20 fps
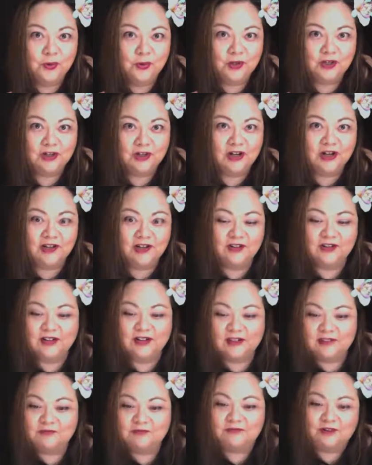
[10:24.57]
you know how you
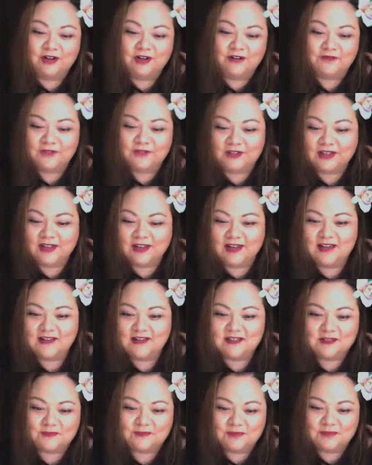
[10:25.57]
get in front of the
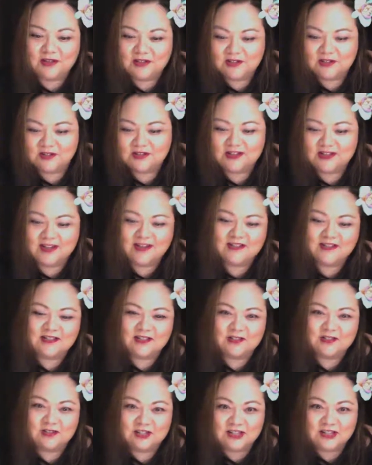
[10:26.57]
case, the pastry case,
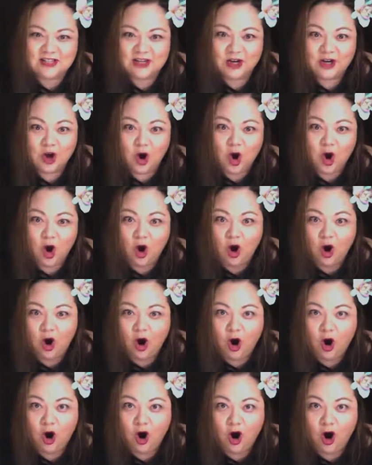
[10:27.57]
and you're just like, oh,
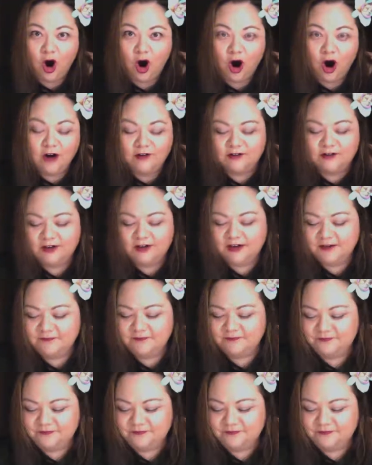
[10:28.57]
right?